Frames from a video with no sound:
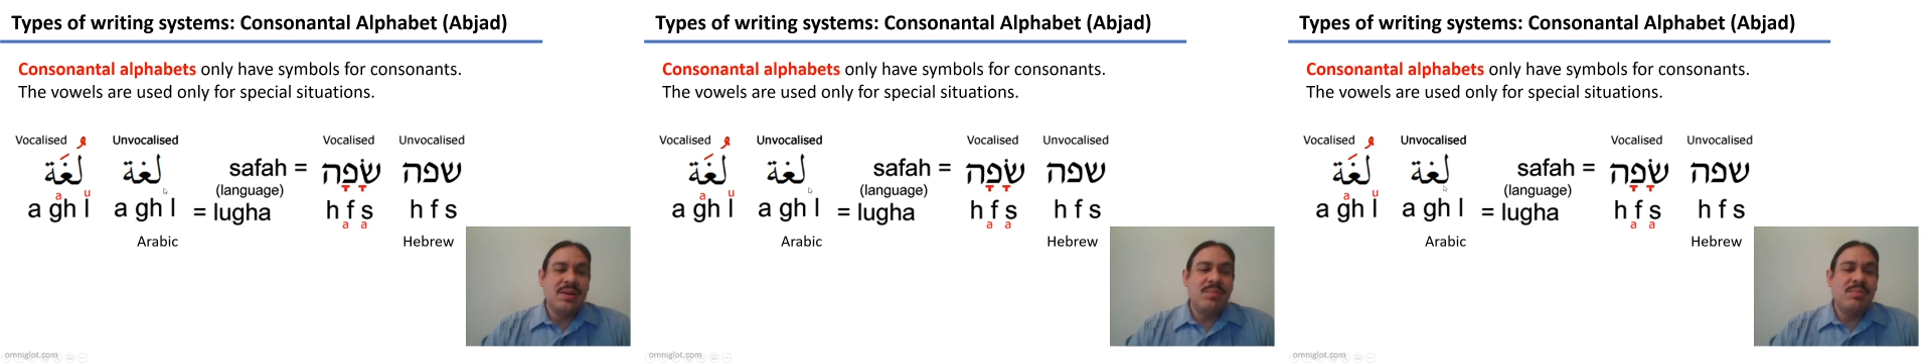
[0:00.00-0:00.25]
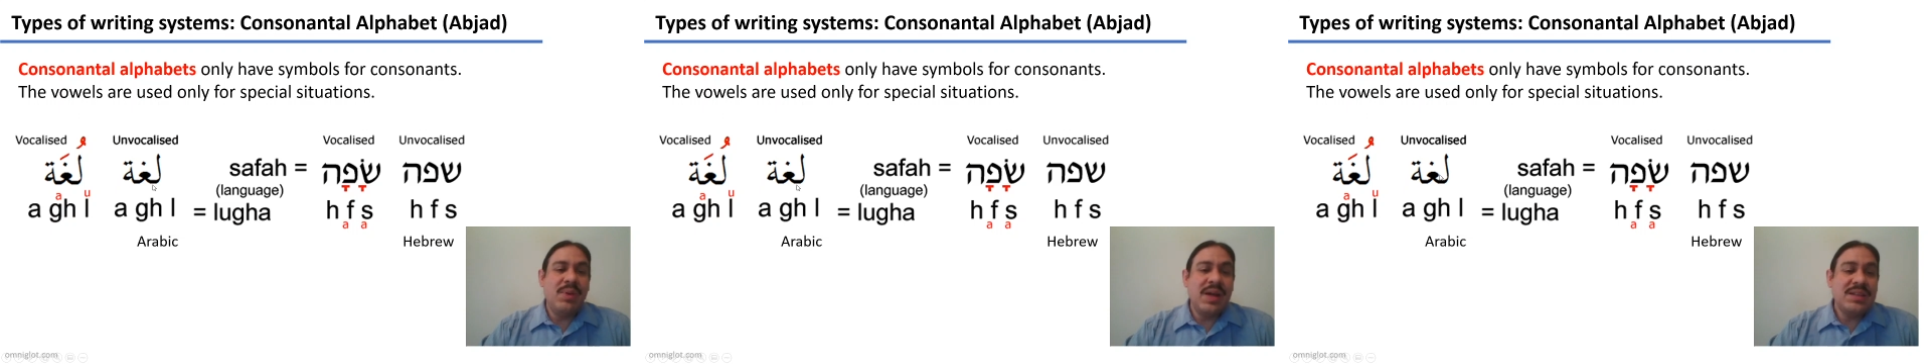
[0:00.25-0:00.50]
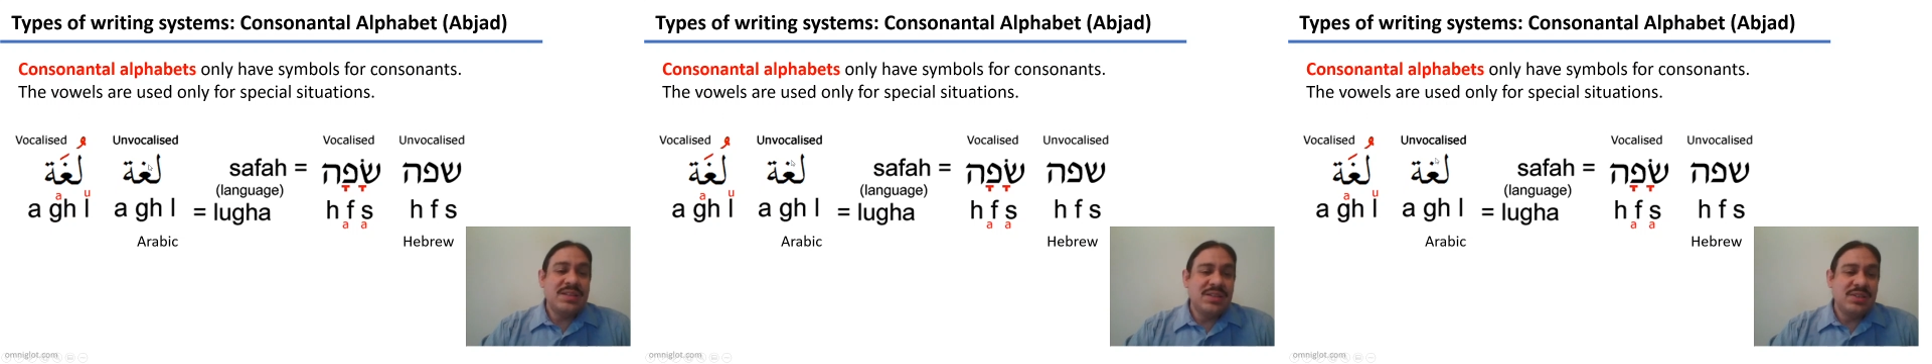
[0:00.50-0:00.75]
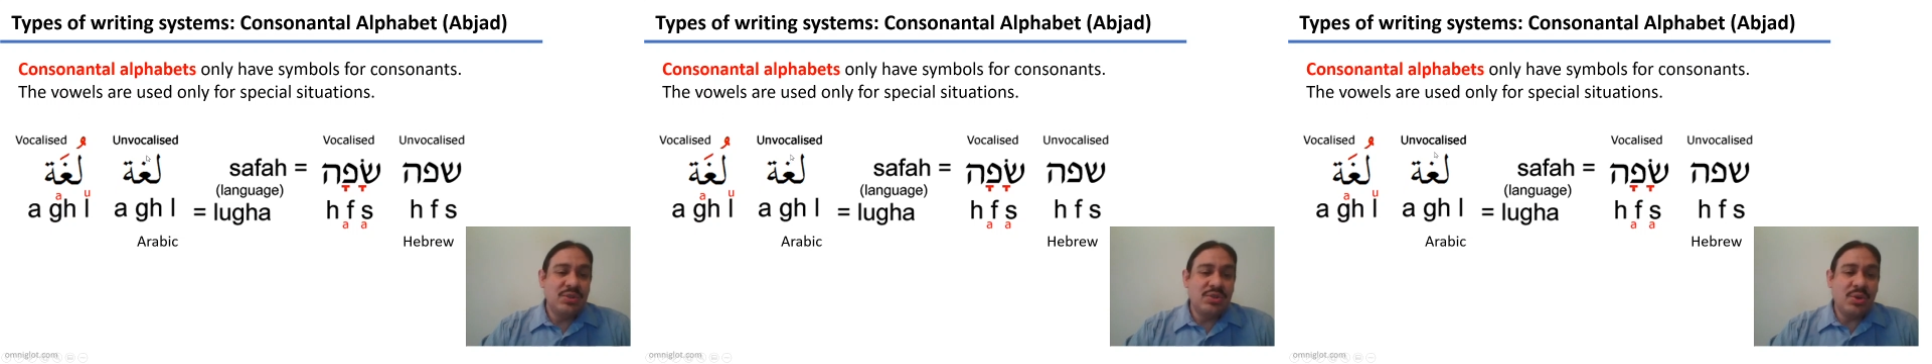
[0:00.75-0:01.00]
But
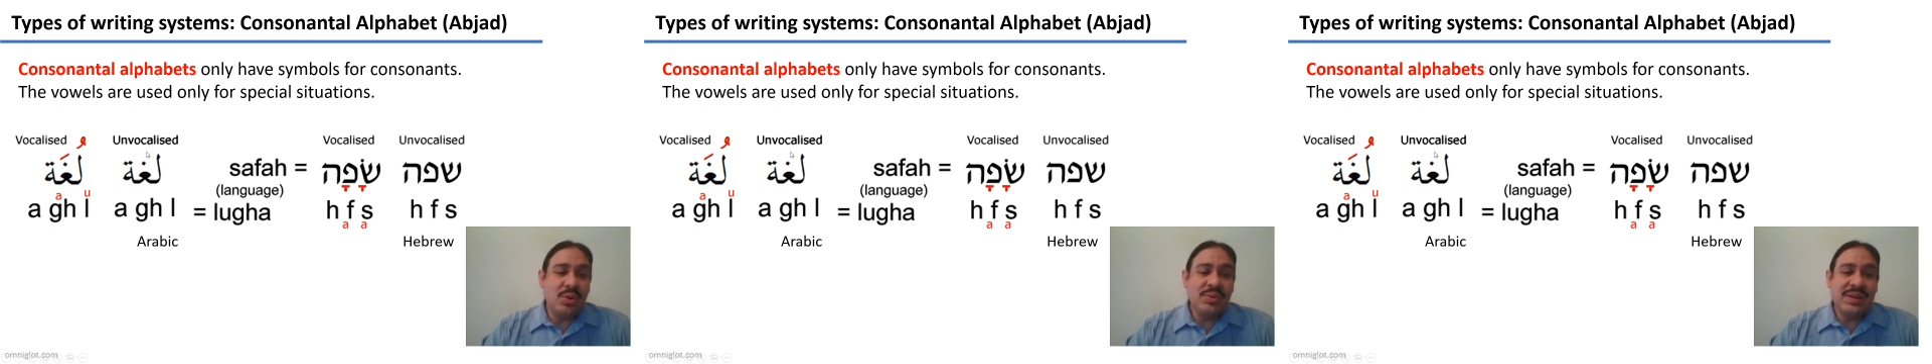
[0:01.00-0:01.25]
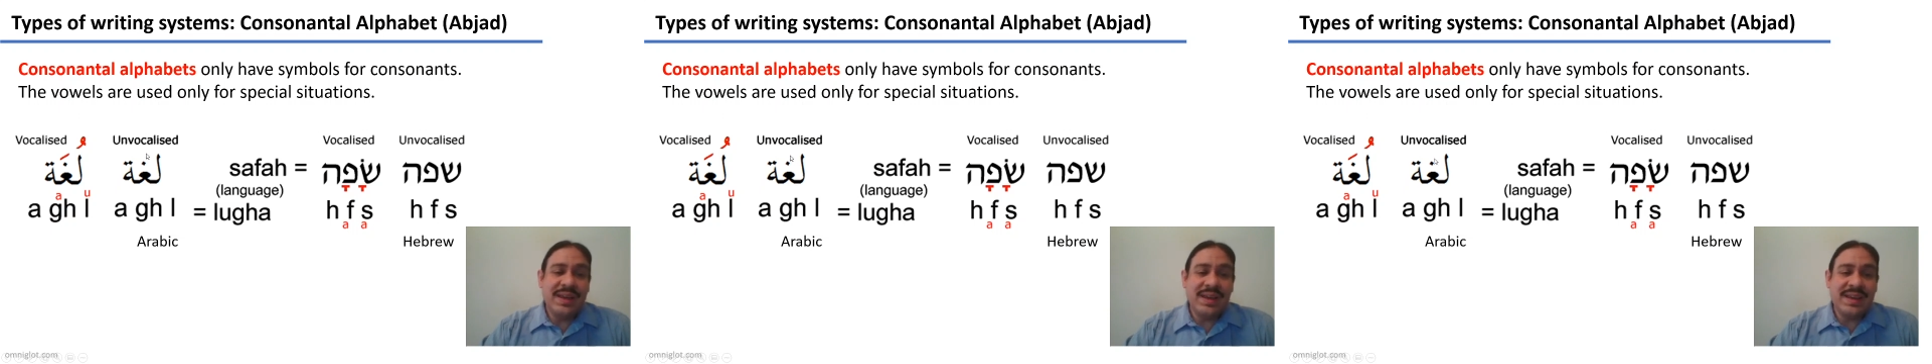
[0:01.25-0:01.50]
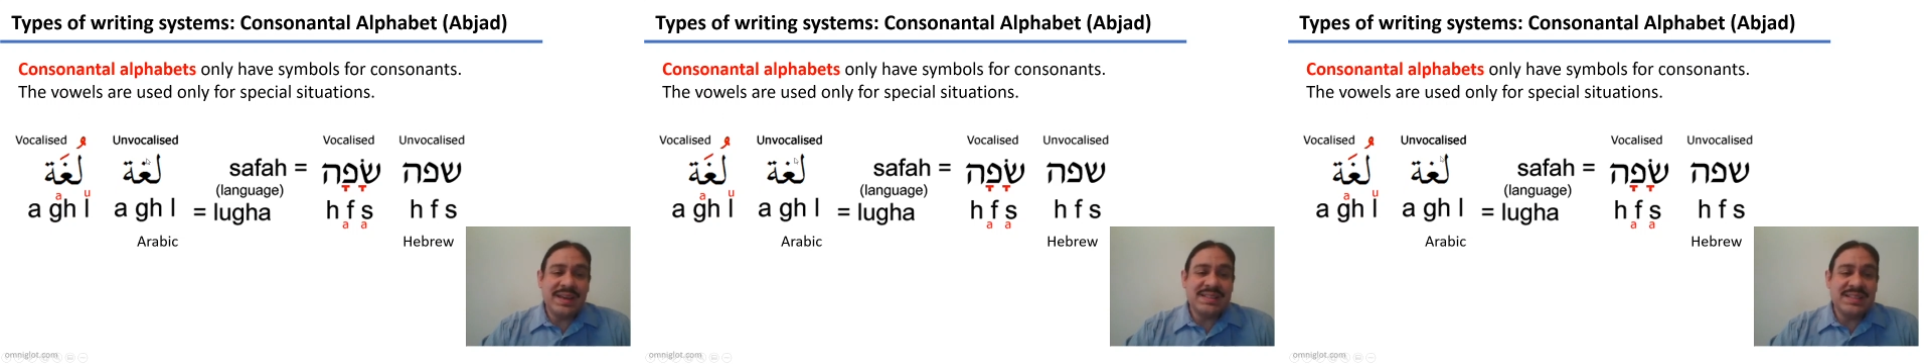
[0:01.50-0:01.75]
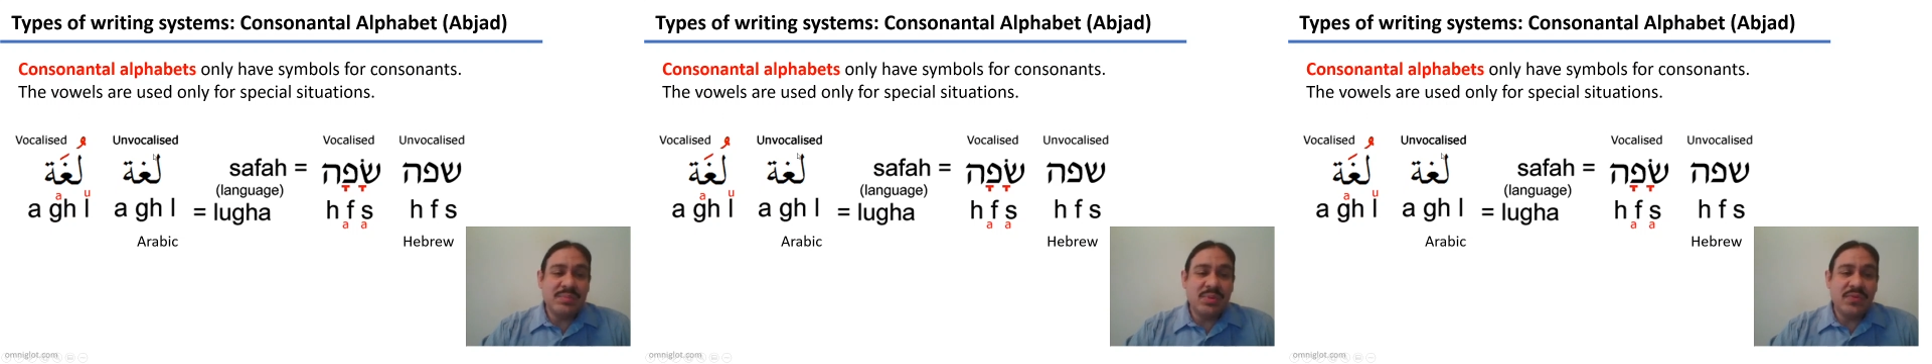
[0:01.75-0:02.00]
you don't get a
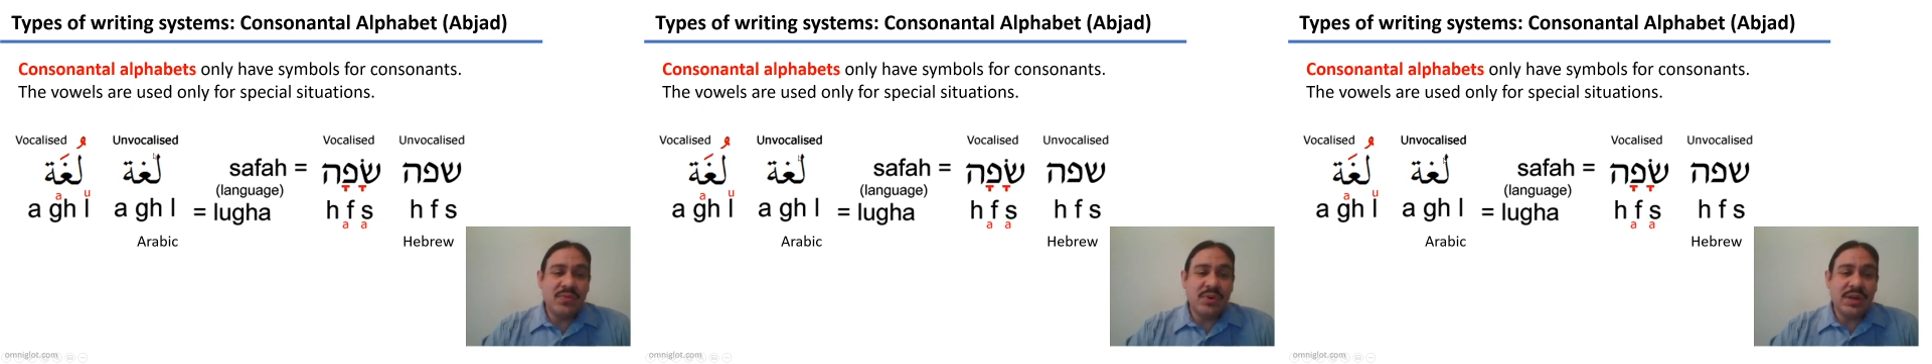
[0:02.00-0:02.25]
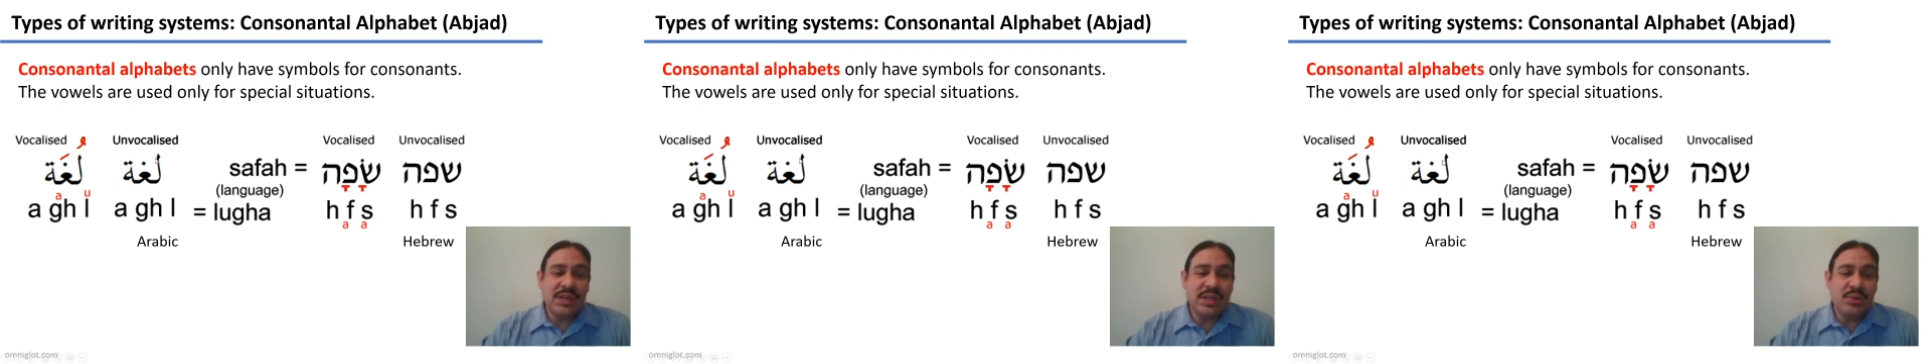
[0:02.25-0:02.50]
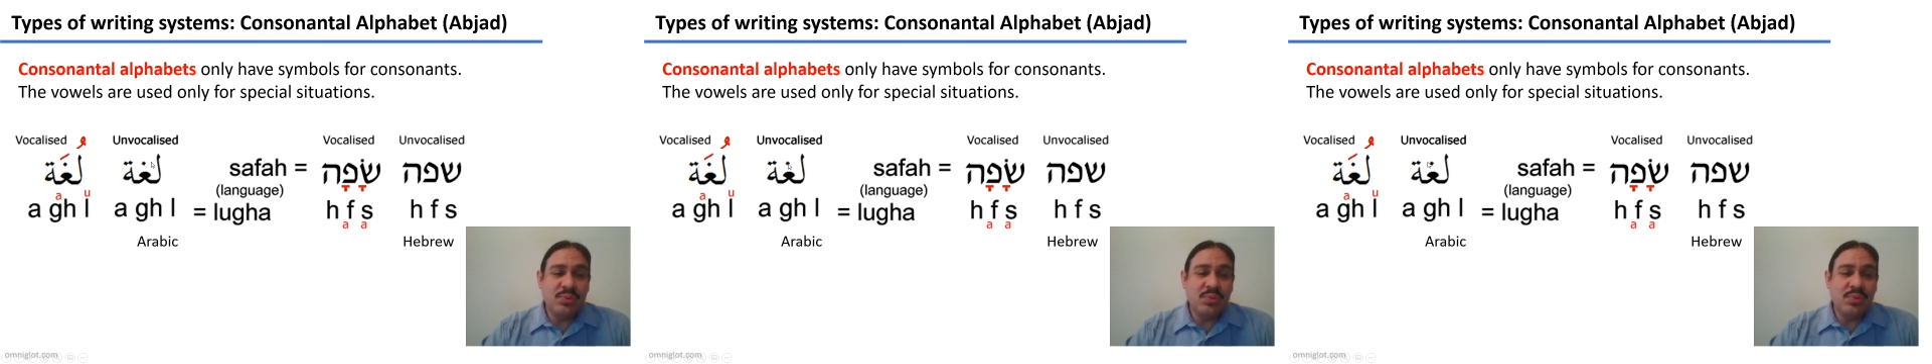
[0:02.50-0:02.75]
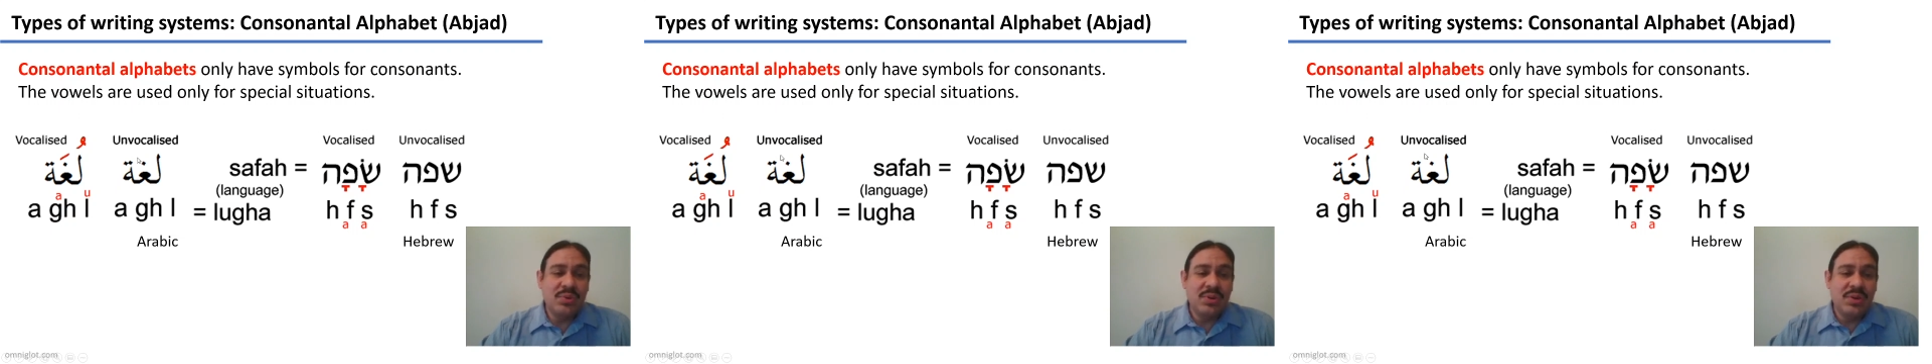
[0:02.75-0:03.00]
symbol for a
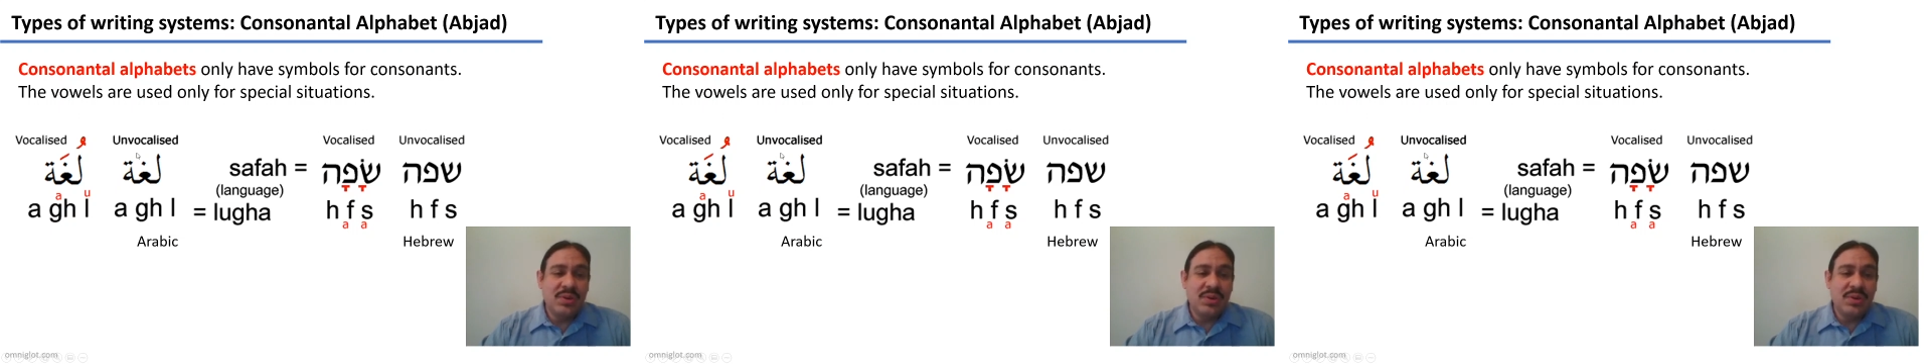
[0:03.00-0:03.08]
U